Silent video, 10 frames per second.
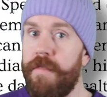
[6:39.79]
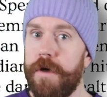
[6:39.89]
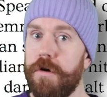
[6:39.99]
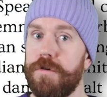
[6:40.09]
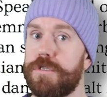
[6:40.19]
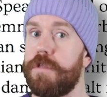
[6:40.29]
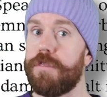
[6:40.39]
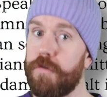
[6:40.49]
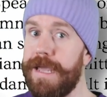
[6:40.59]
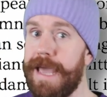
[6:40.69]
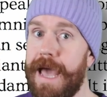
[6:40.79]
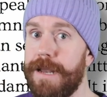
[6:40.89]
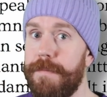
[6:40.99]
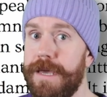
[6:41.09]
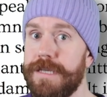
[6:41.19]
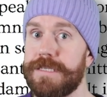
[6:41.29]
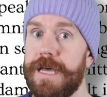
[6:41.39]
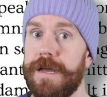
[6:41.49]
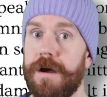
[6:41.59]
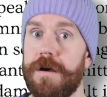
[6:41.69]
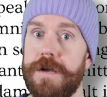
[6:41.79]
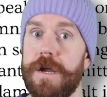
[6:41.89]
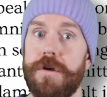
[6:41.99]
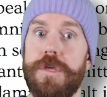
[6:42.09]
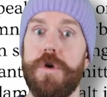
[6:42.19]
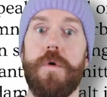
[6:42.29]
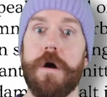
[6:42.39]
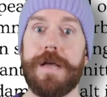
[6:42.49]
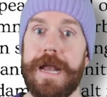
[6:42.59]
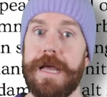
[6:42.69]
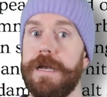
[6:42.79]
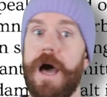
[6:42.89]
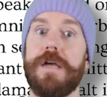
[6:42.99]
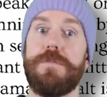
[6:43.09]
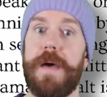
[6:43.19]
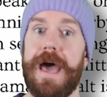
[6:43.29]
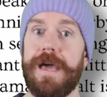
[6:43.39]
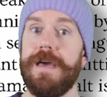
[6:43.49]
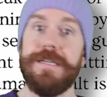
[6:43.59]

those 3 enemies that are near you are getting knocked back,